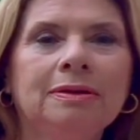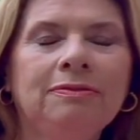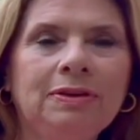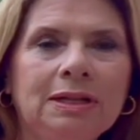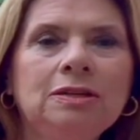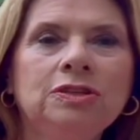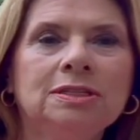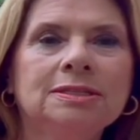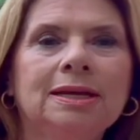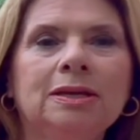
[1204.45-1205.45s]

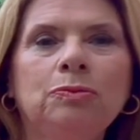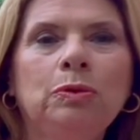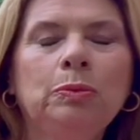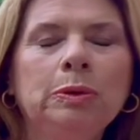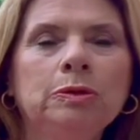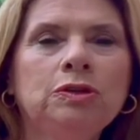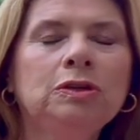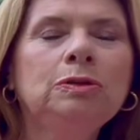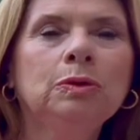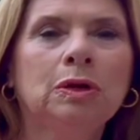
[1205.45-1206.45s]
villages, like when we were
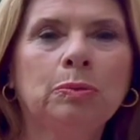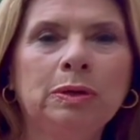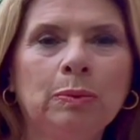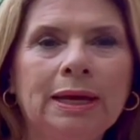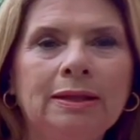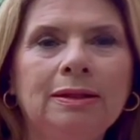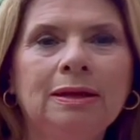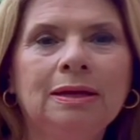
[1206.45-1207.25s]
children and we read,